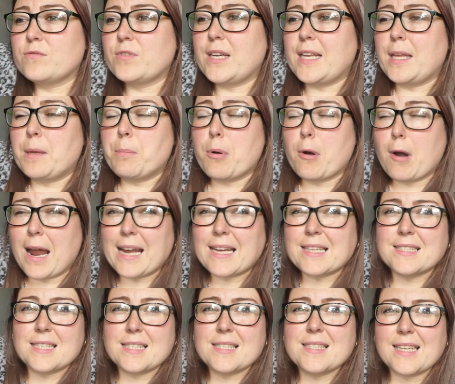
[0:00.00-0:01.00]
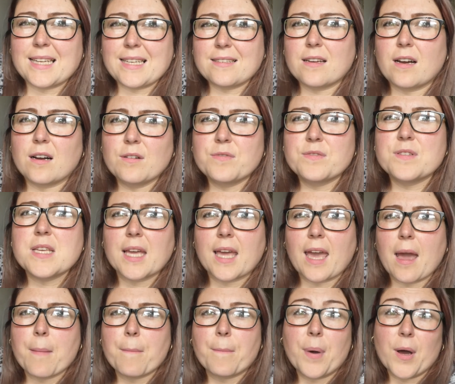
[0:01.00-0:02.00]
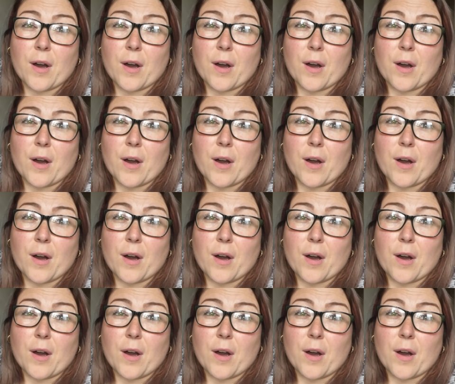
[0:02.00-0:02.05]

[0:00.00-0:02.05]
really practiced enough to get